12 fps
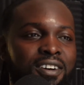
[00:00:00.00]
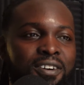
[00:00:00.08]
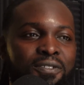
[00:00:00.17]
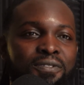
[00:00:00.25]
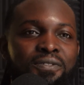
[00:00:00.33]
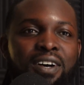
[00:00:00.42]

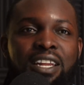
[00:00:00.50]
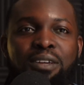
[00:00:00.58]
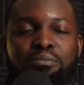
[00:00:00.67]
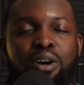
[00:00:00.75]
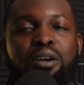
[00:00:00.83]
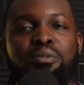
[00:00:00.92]
funny
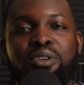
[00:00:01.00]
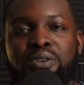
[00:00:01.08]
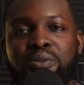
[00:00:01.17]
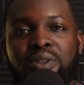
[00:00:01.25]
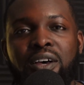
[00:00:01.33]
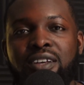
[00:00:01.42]

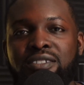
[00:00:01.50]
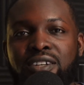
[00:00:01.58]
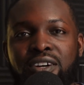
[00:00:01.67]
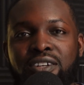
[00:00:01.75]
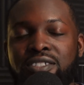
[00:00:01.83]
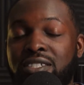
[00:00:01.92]
barbecue lost
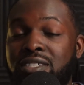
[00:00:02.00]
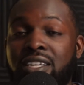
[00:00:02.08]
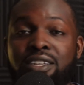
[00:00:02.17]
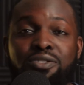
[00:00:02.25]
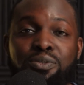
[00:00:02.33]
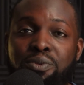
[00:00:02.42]
art, just
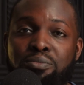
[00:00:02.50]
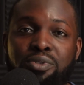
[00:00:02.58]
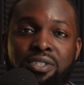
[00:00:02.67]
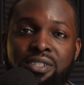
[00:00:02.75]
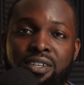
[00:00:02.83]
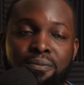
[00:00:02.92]
like trimming
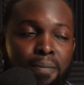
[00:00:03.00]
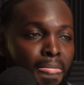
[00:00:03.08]
brisket.